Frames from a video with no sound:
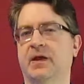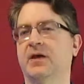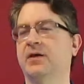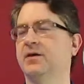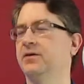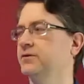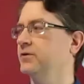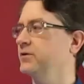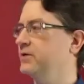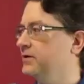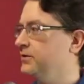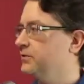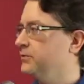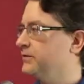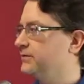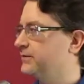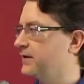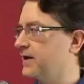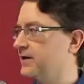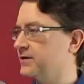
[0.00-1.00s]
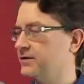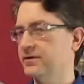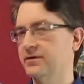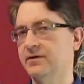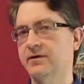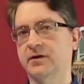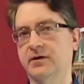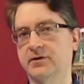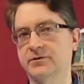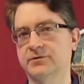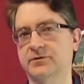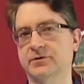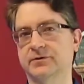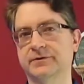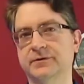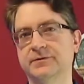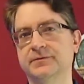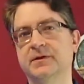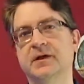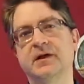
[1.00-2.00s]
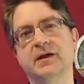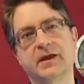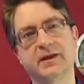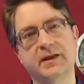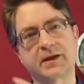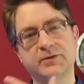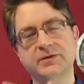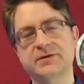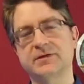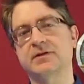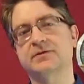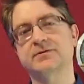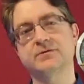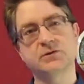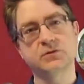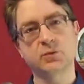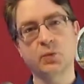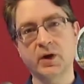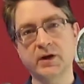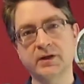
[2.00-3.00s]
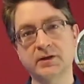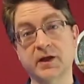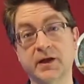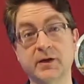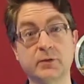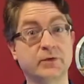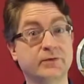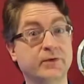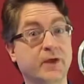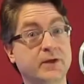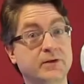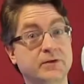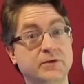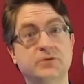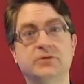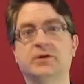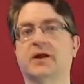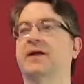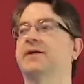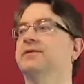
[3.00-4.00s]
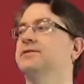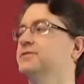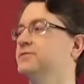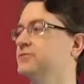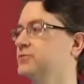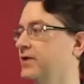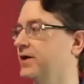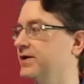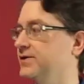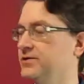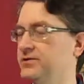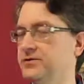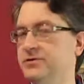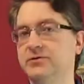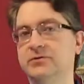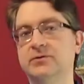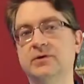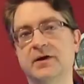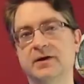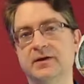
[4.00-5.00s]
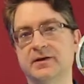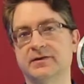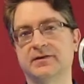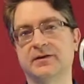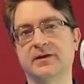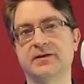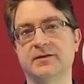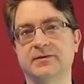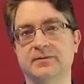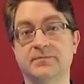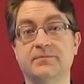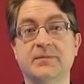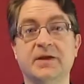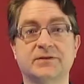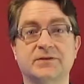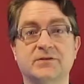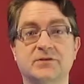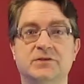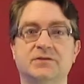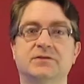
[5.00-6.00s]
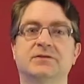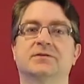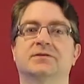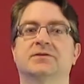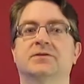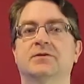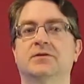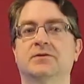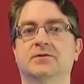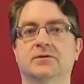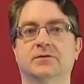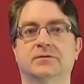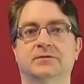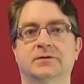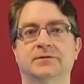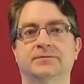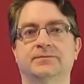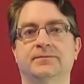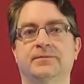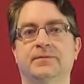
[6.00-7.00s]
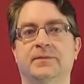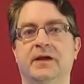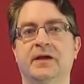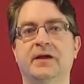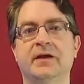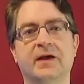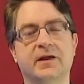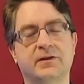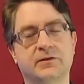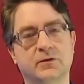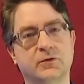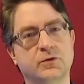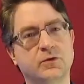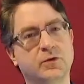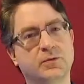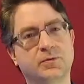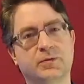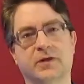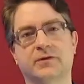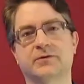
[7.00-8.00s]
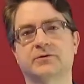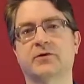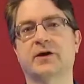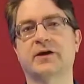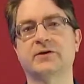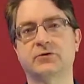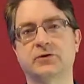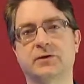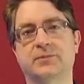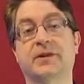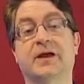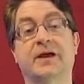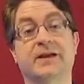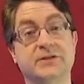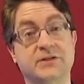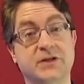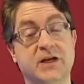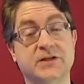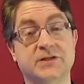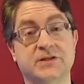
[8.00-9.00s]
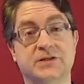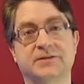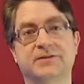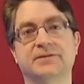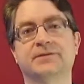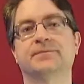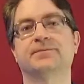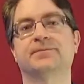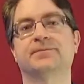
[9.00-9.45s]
So here we've got our server, and now instead of just one client, we've got two clients trying to send messages to the server. And so they're trying to apply changes.